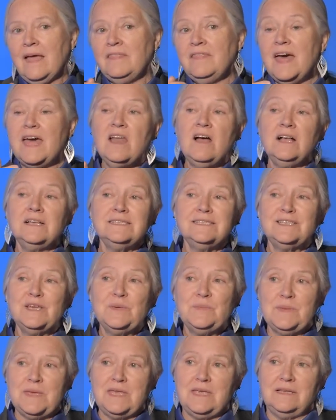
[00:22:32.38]
That
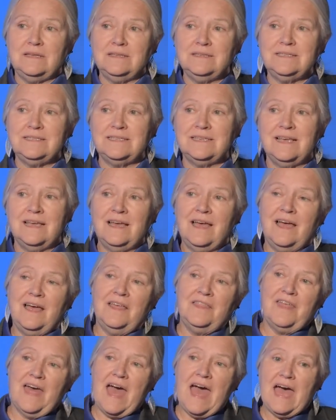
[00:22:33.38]
also means
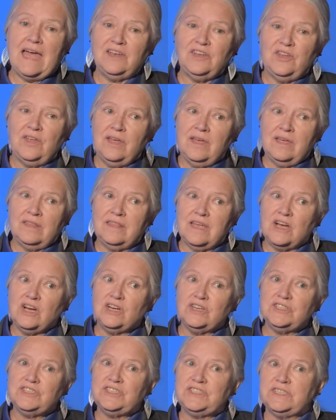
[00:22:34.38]
that
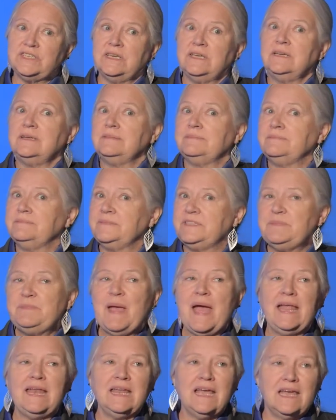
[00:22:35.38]
there's,
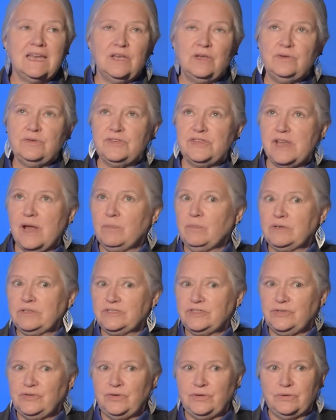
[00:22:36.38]
depending on whose
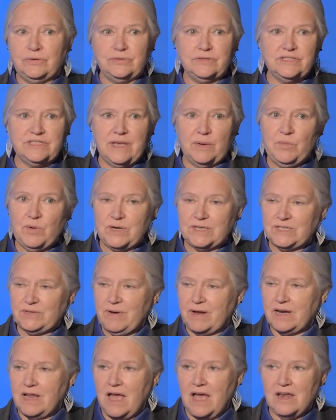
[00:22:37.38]
numbers you use, somewhere
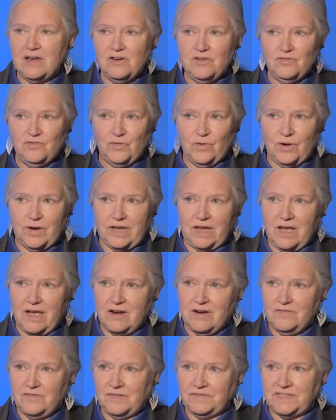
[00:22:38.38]
around $140,
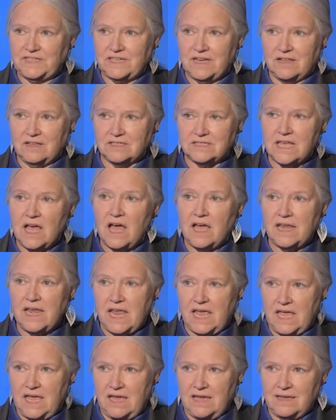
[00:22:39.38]
$150 a
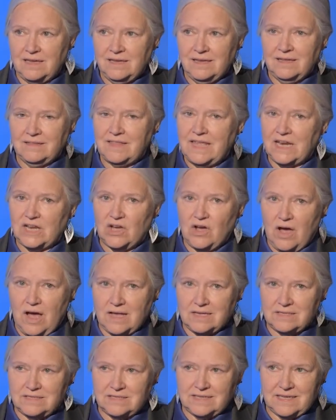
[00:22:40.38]
day that it
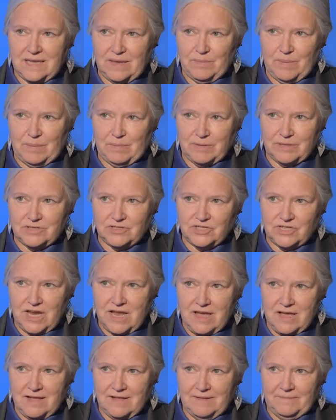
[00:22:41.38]
costs to keep people in
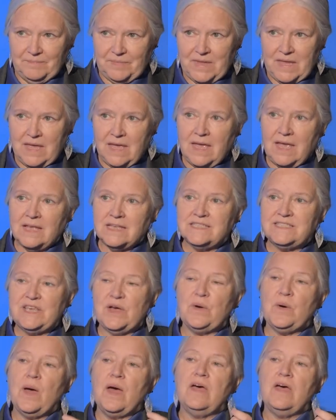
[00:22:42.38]
jail. So